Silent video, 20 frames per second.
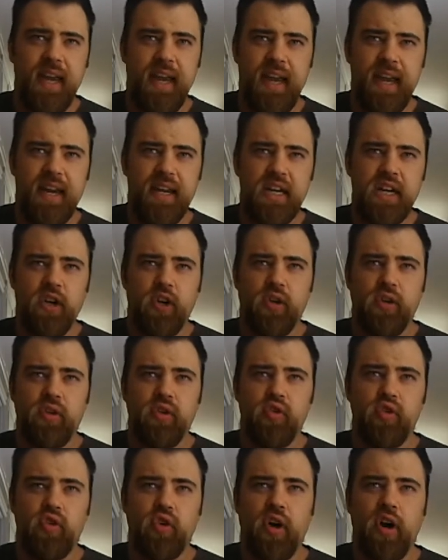and
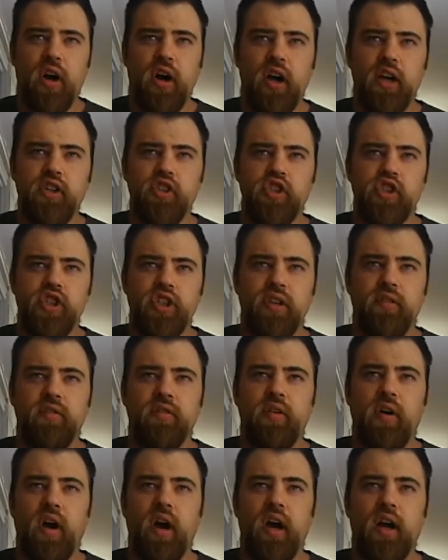garage
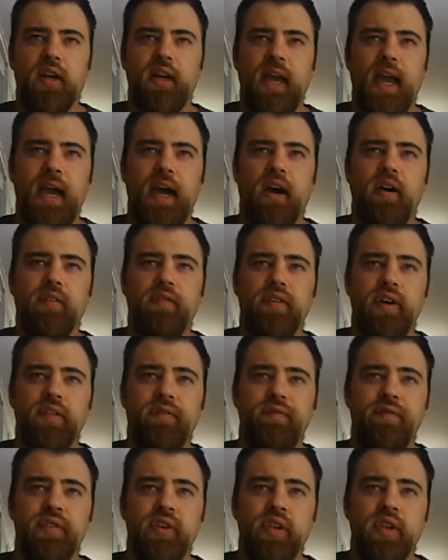rock album